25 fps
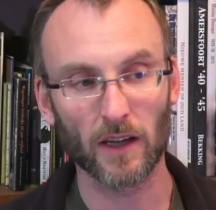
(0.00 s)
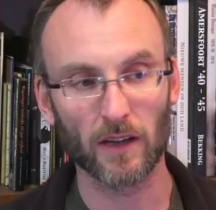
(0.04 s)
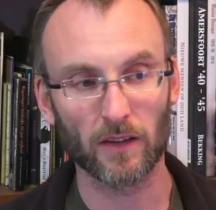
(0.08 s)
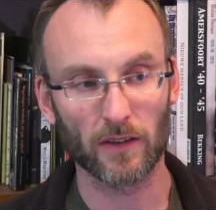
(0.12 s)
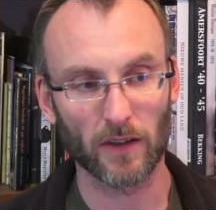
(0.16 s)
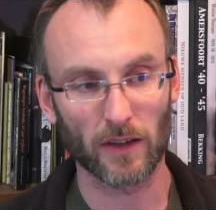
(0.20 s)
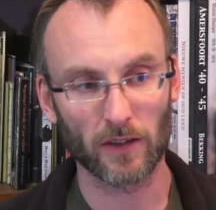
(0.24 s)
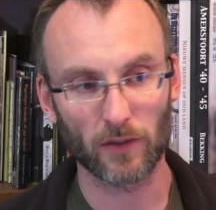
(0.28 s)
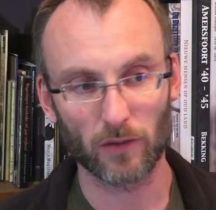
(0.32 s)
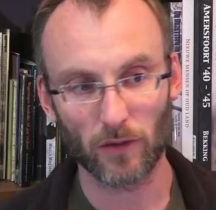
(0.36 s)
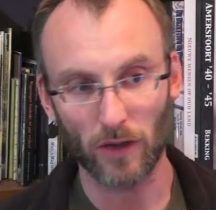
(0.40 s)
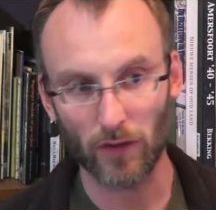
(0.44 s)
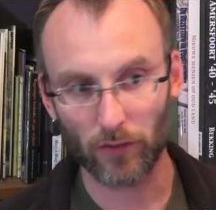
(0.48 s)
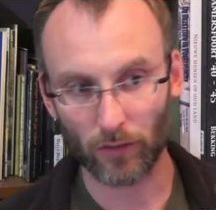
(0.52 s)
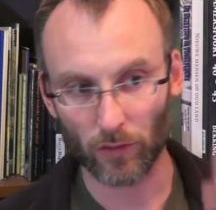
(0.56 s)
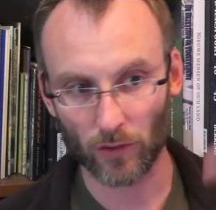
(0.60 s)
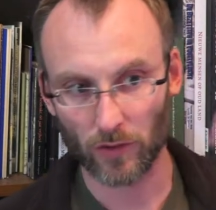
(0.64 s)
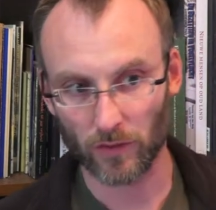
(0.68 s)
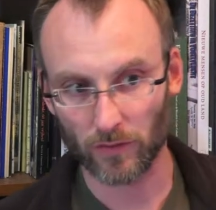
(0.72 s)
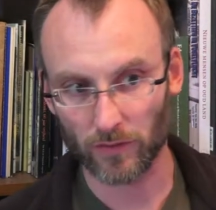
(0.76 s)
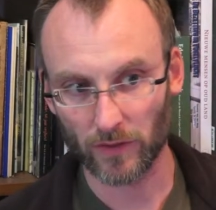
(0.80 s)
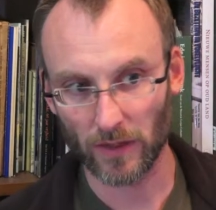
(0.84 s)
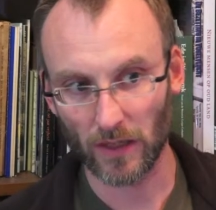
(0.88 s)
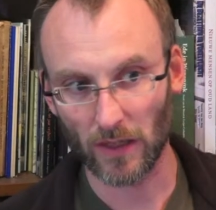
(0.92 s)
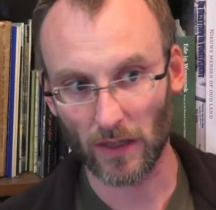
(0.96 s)
that you have sort
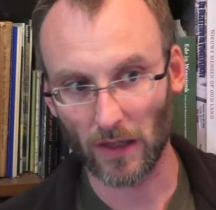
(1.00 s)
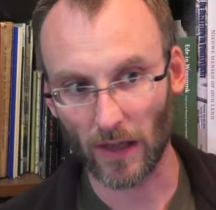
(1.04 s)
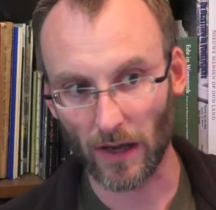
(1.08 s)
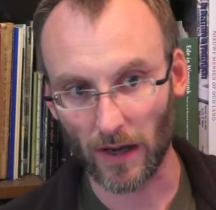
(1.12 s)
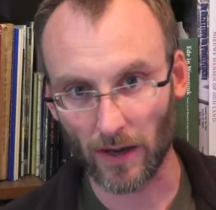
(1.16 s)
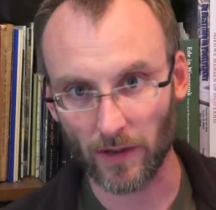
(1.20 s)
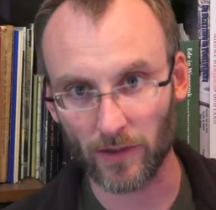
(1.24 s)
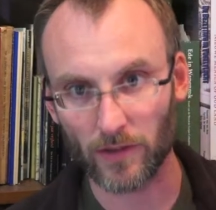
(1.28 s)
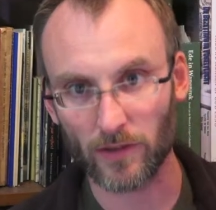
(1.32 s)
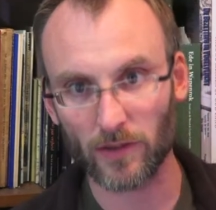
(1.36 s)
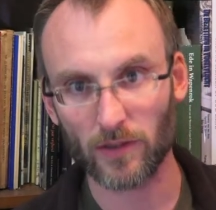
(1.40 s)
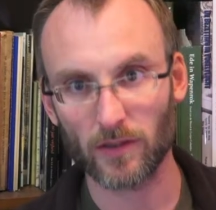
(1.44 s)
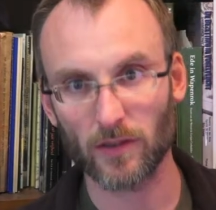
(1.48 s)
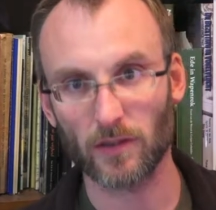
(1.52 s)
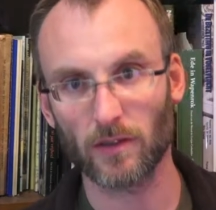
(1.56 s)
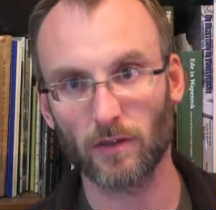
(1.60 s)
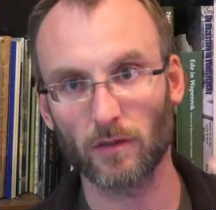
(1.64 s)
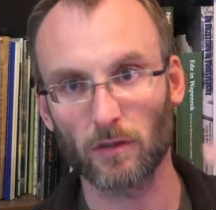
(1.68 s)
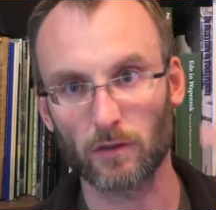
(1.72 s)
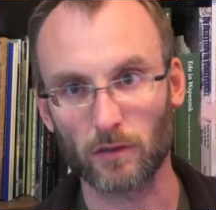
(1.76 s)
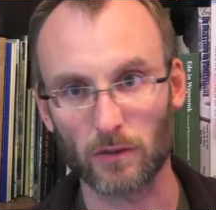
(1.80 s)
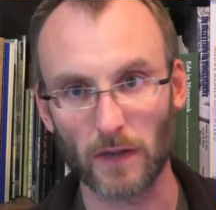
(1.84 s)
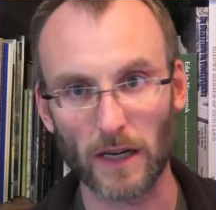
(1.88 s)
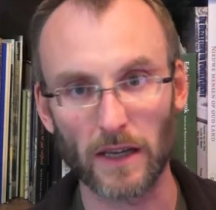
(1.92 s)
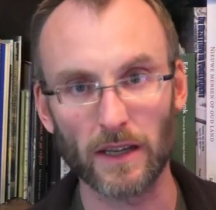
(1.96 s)
of the lines
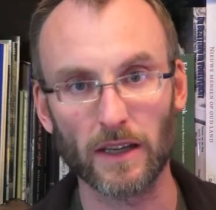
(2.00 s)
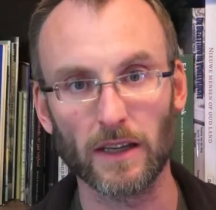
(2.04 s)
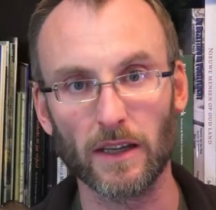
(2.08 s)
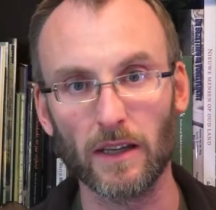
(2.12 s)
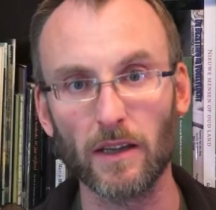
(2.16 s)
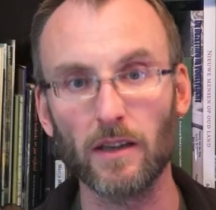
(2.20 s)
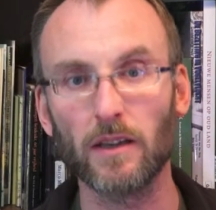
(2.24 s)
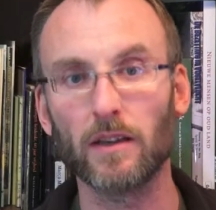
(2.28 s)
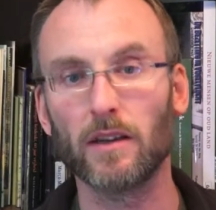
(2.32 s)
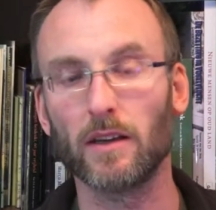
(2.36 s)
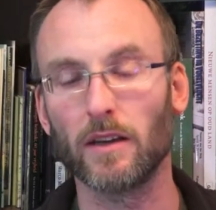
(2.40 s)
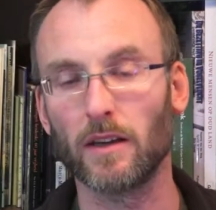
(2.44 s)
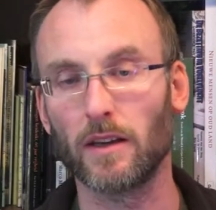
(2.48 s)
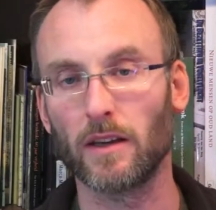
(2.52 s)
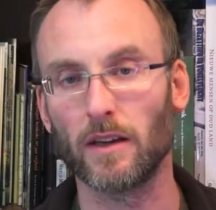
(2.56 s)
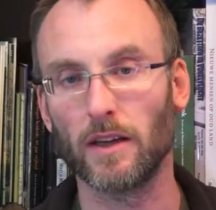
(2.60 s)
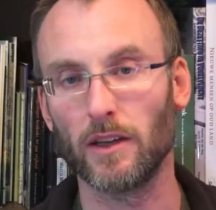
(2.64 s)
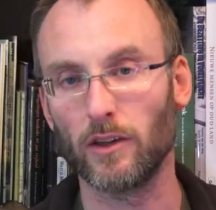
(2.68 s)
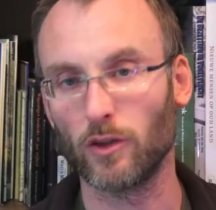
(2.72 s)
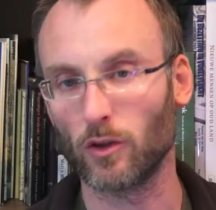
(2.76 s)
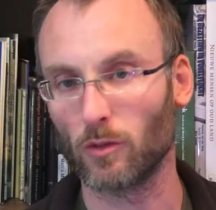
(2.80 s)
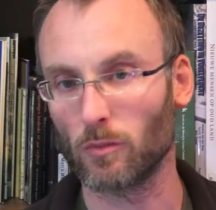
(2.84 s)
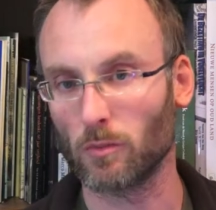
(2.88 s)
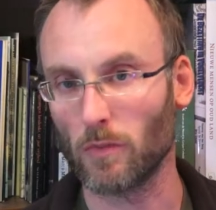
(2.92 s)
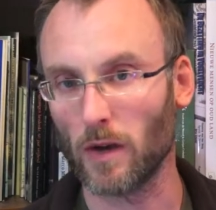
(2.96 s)
ready in
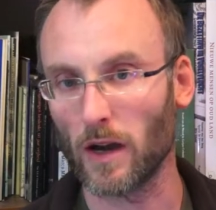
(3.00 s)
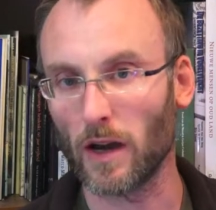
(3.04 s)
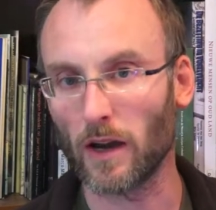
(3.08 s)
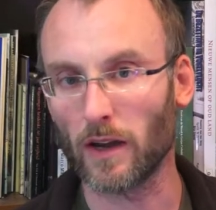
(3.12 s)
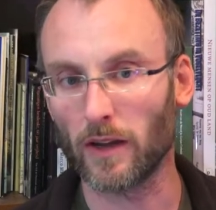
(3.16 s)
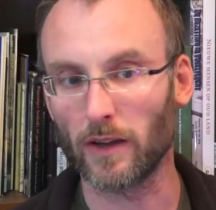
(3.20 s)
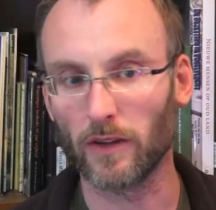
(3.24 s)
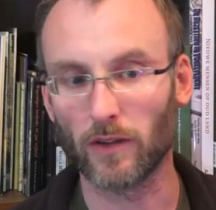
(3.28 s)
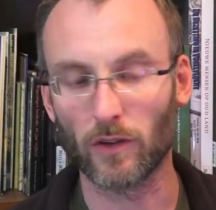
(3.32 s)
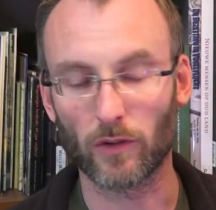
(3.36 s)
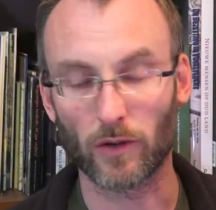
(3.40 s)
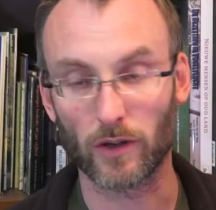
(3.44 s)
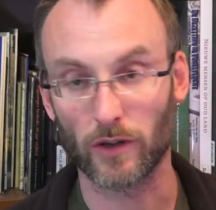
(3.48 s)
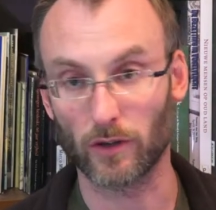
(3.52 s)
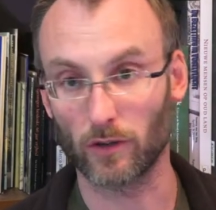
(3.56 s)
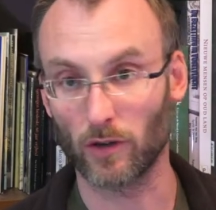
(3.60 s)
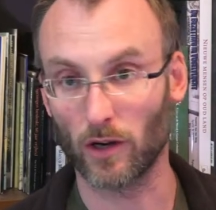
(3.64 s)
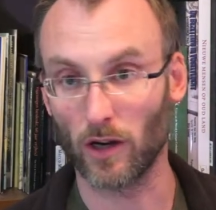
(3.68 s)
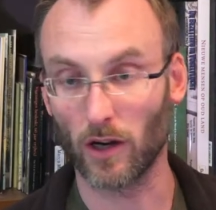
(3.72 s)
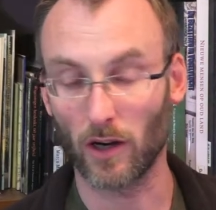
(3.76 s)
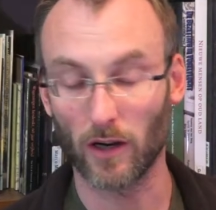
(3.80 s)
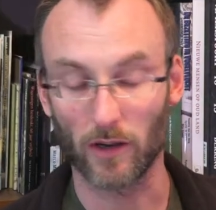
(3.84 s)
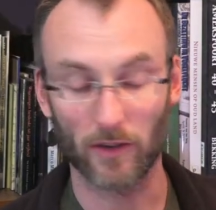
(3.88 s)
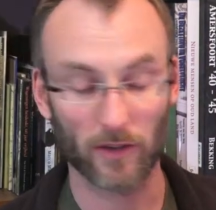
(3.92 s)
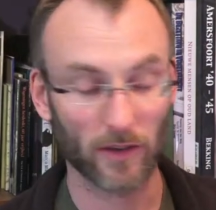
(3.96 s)
your mind or in your
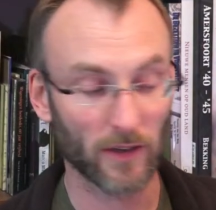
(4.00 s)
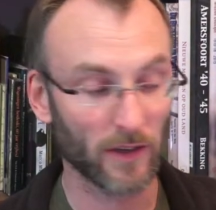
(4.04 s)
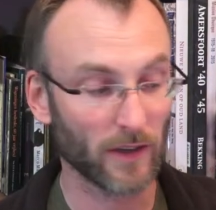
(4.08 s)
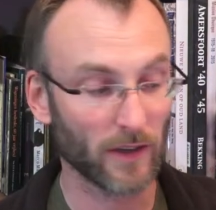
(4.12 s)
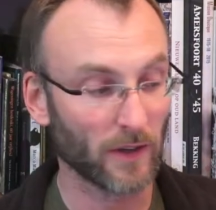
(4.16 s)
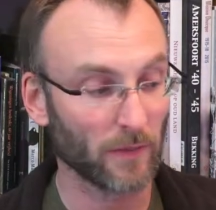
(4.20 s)
heart